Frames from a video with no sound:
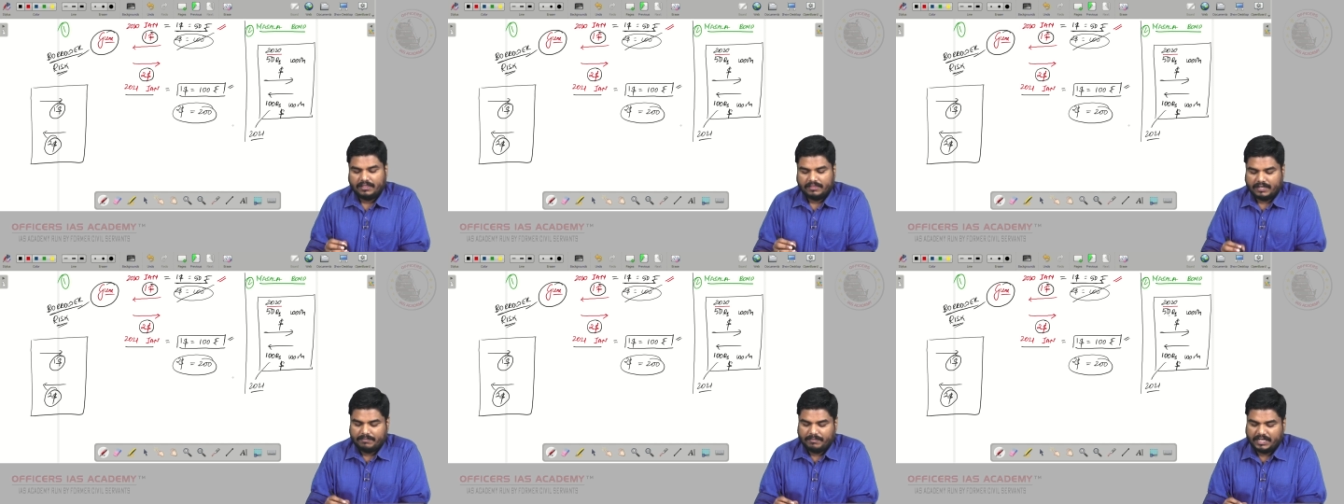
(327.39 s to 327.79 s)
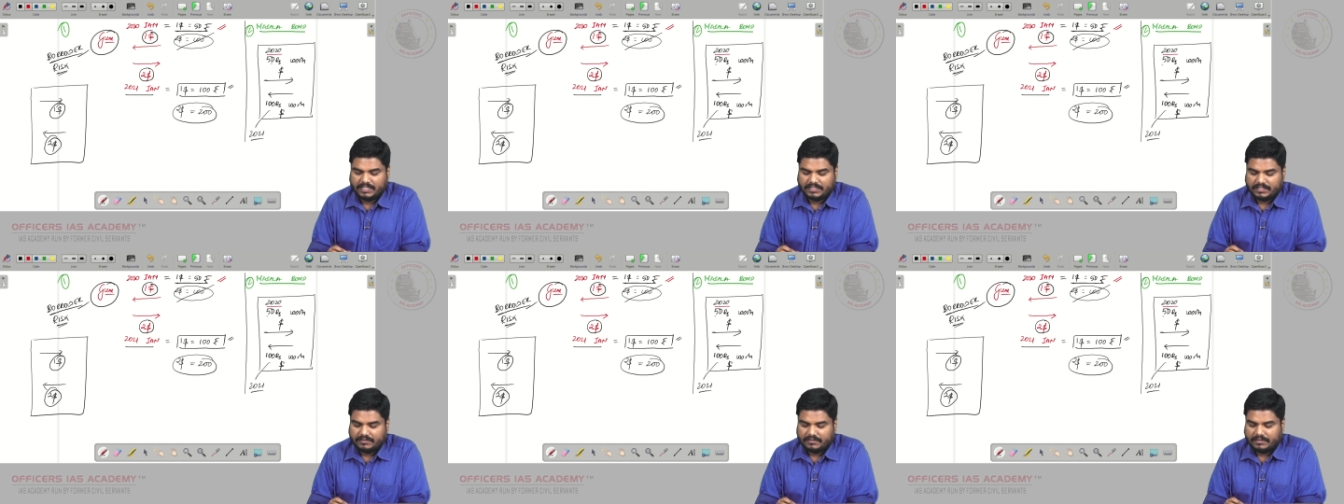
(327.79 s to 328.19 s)
That
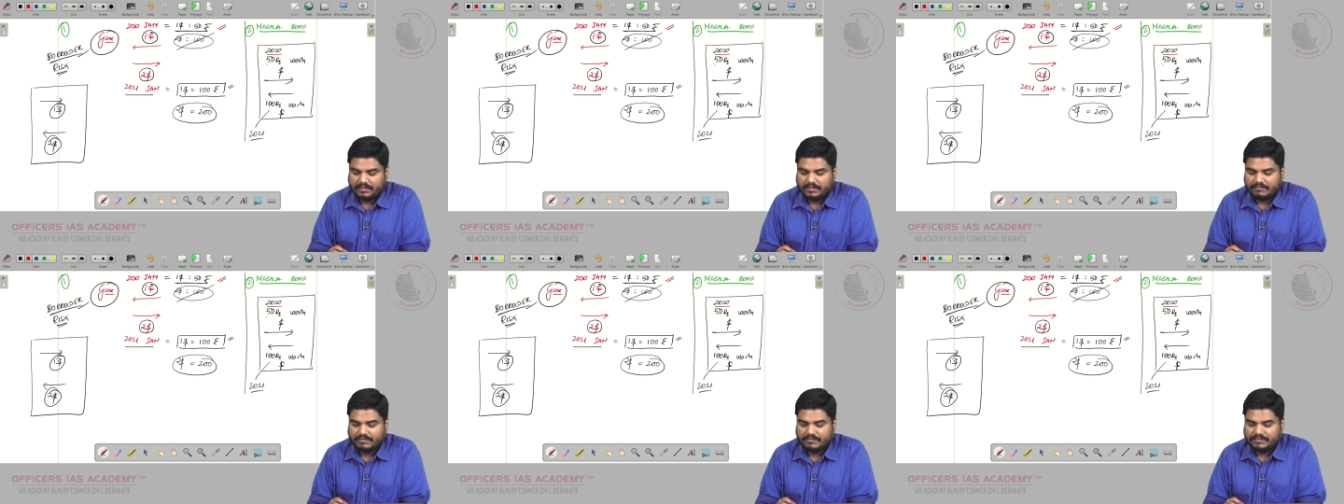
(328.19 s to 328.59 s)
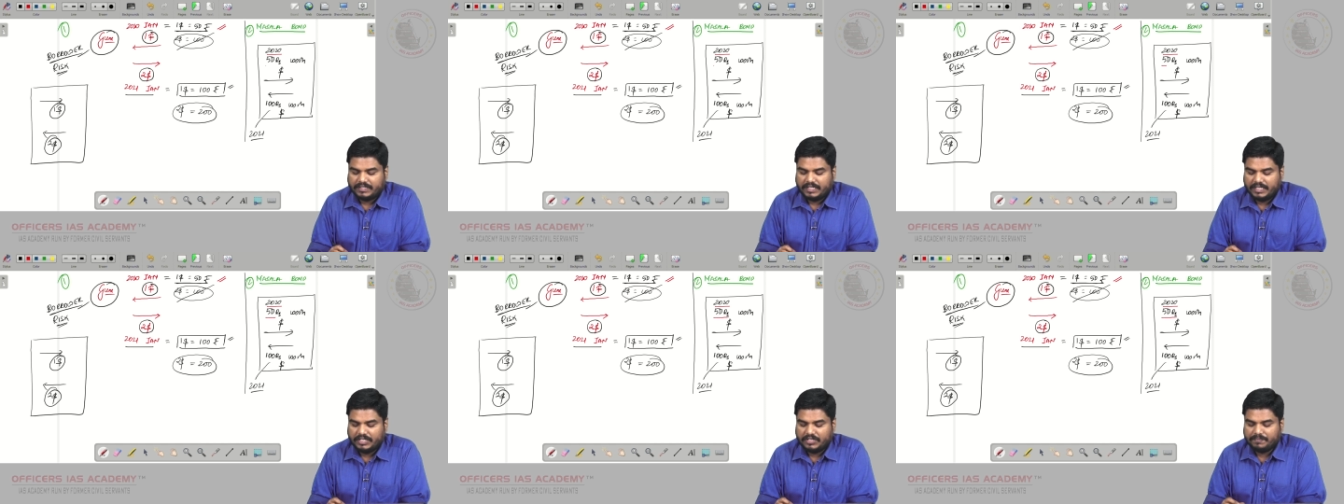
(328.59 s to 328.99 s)
means
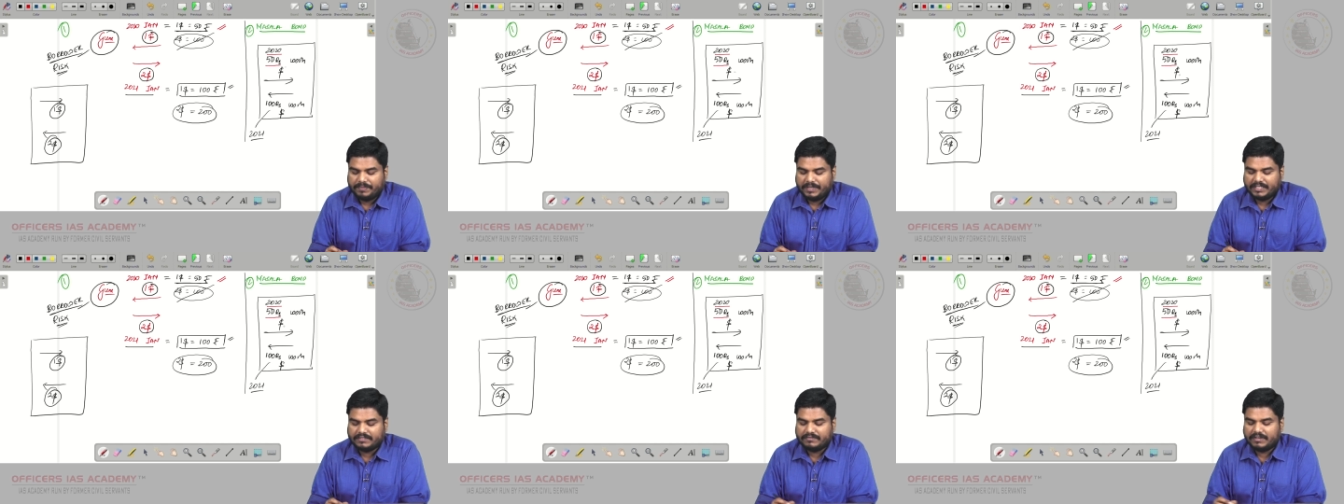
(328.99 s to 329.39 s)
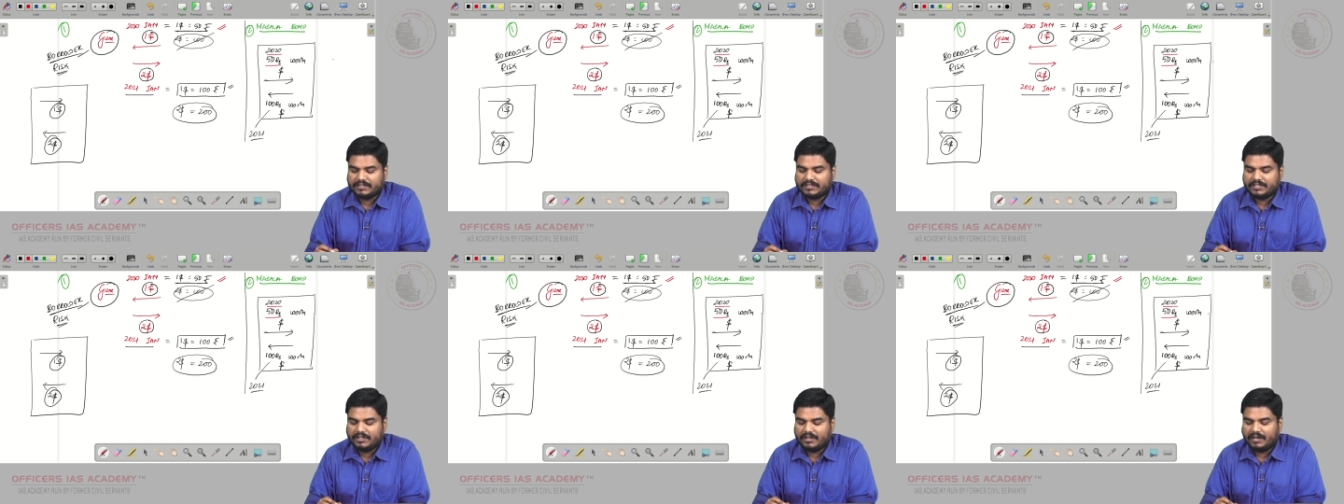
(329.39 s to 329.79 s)
50 rupees
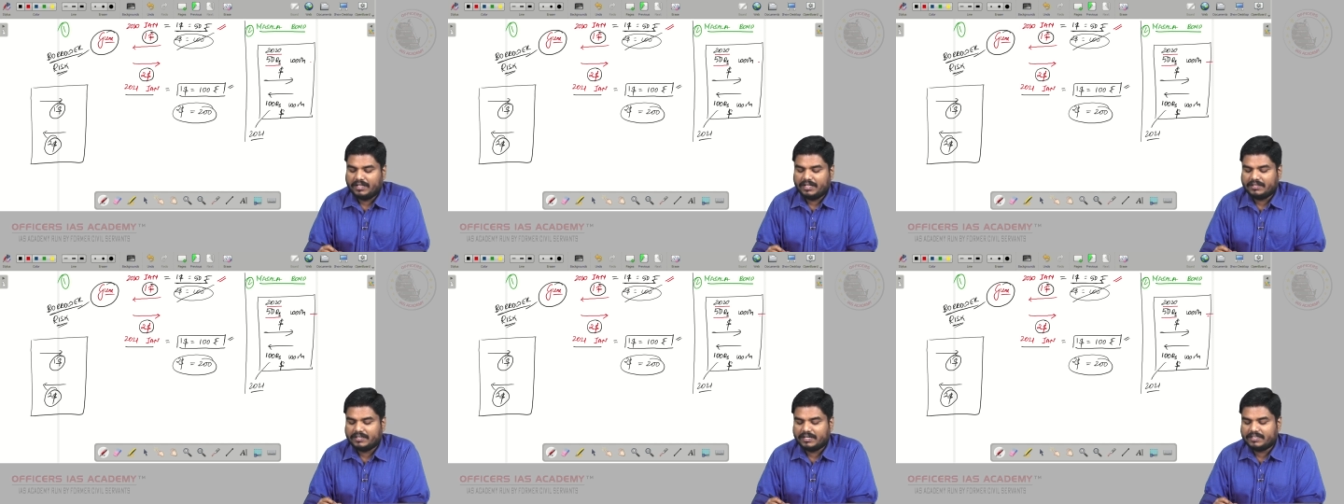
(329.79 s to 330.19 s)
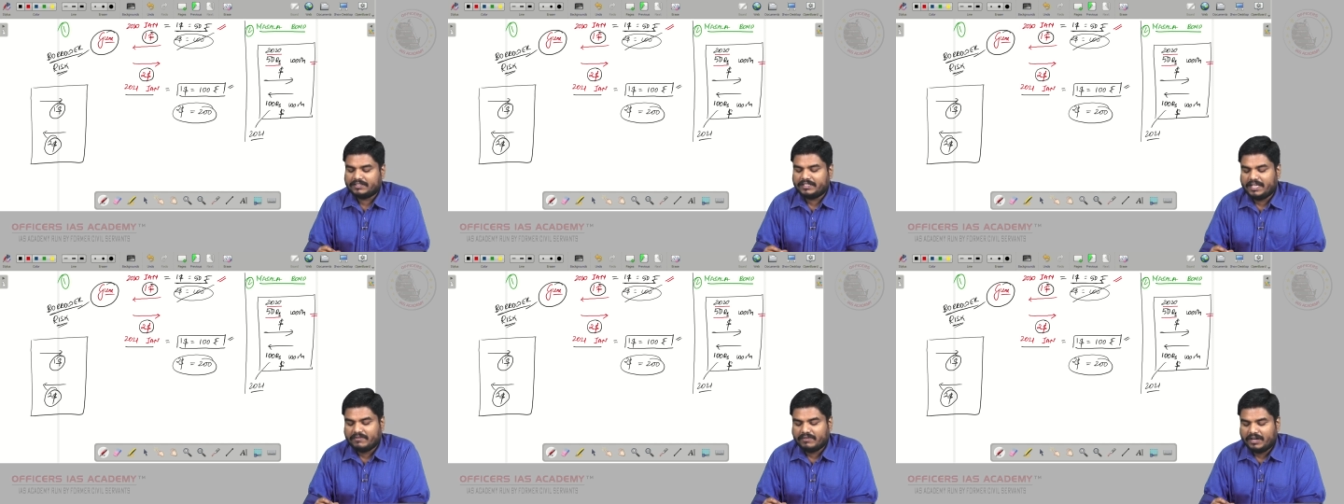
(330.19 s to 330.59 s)
worth dollar, that
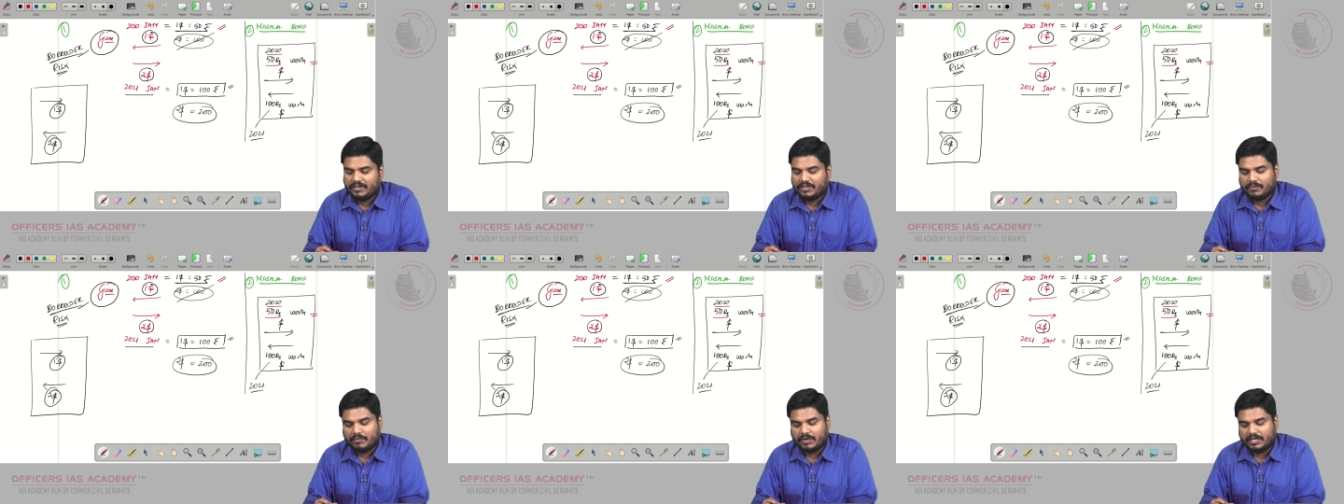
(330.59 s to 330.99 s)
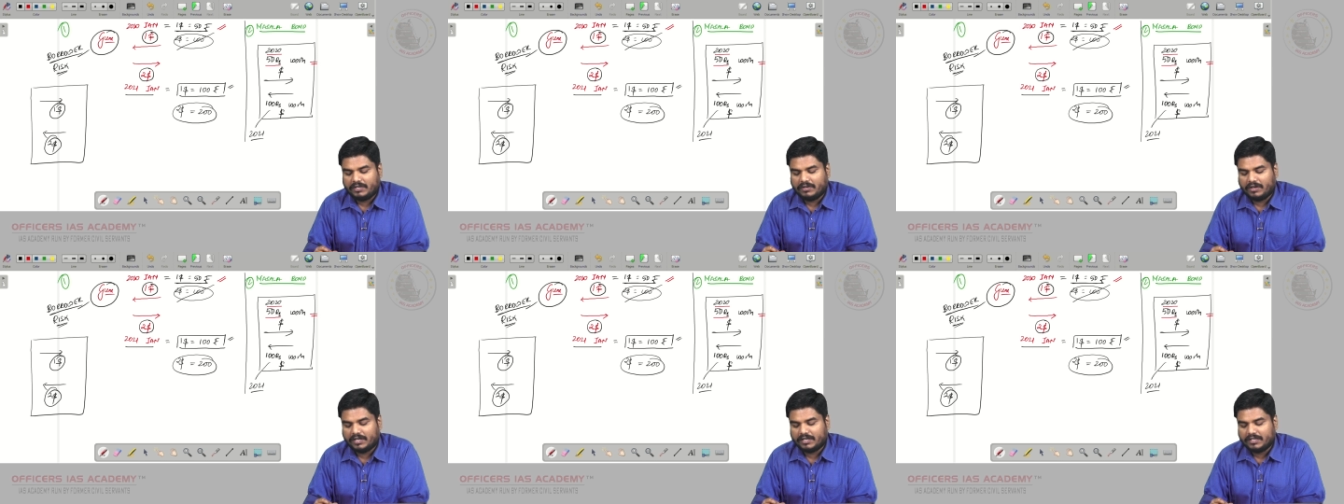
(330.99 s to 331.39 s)
is equivalent to
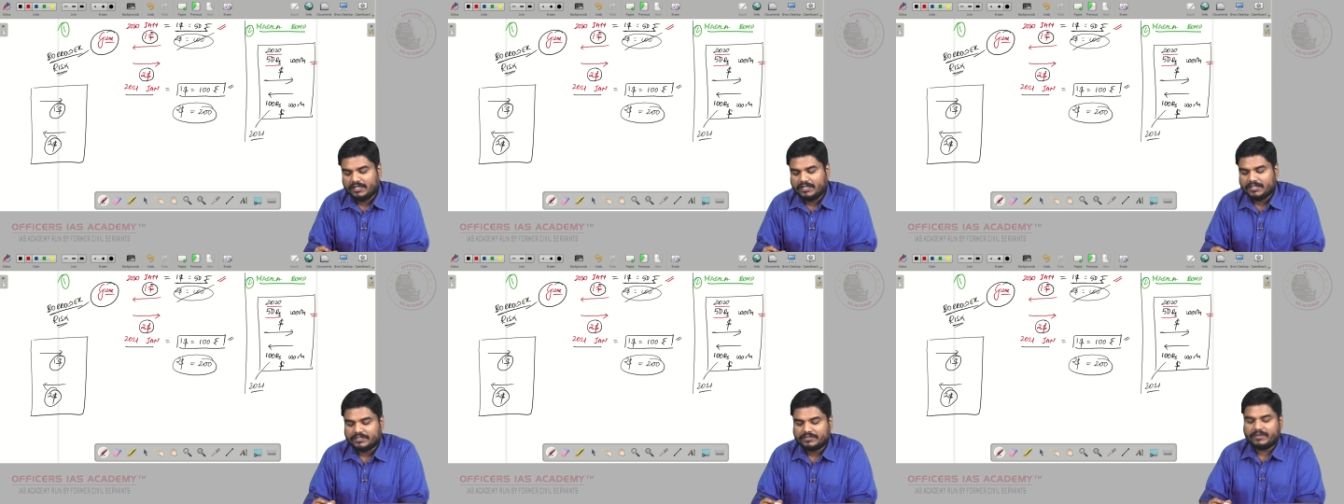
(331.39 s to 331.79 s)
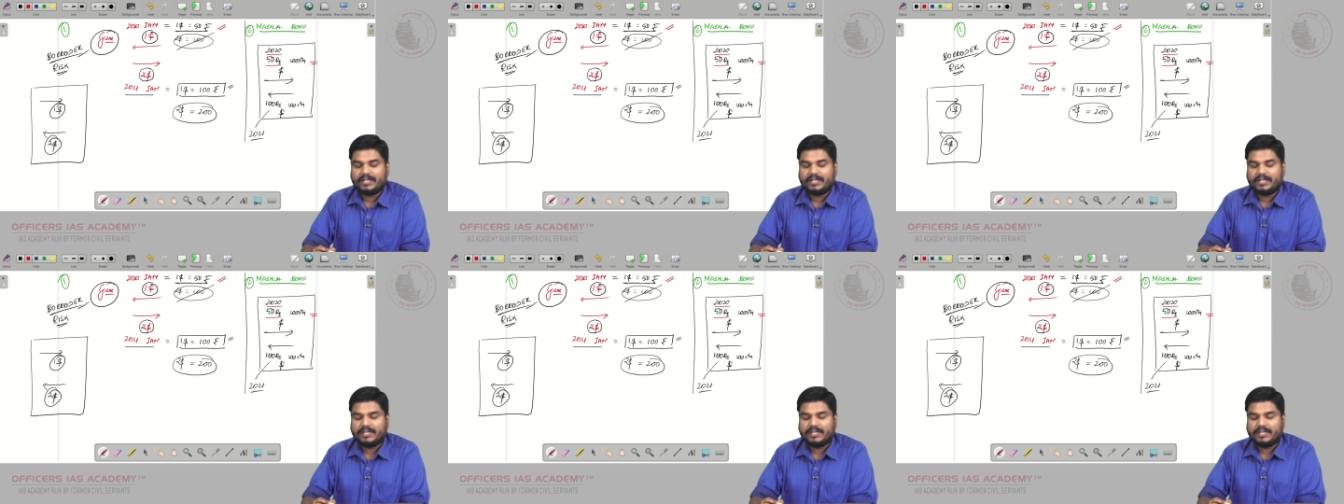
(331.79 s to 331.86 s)
$1.